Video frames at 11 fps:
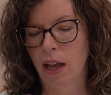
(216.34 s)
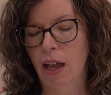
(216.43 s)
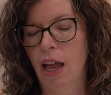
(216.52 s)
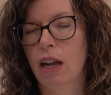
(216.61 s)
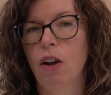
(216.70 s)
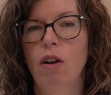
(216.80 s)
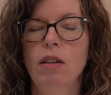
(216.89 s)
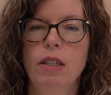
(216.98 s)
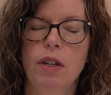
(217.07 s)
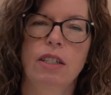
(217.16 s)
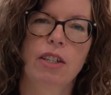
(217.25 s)
And
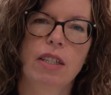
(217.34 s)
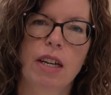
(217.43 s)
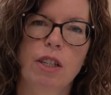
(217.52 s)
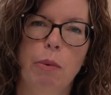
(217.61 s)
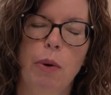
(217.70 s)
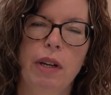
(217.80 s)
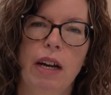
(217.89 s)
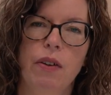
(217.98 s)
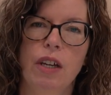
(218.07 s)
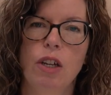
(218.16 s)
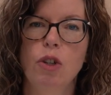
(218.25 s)
also, I'd just like to point
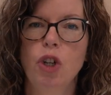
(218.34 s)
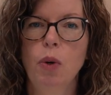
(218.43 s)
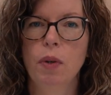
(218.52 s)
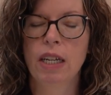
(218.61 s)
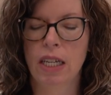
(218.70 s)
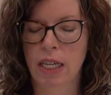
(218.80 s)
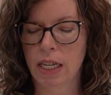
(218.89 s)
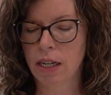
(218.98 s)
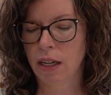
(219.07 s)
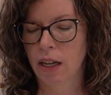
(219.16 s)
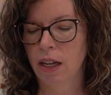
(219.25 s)
out that you don't
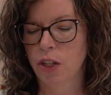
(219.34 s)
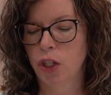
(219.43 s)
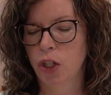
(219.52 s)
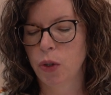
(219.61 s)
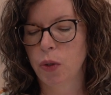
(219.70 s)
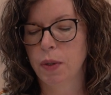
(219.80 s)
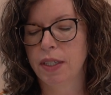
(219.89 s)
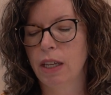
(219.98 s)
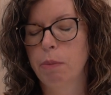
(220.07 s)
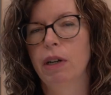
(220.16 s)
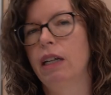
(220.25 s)
need to
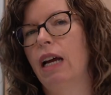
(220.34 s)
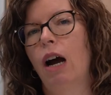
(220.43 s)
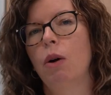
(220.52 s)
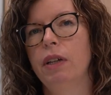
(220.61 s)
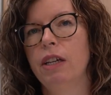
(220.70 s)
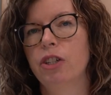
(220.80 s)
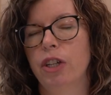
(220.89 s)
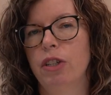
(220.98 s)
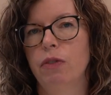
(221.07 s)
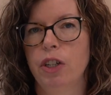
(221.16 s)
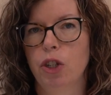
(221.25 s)
separate out each
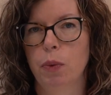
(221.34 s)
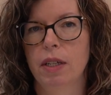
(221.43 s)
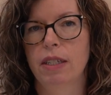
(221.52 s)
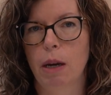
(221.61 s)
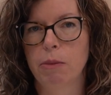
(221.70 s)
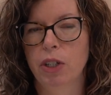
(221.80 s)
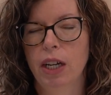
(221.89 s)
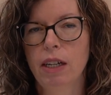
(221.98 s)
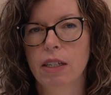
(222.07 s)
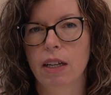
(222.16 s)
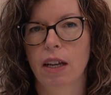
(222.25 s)
individual
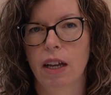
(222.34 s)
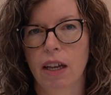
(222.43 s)
subject.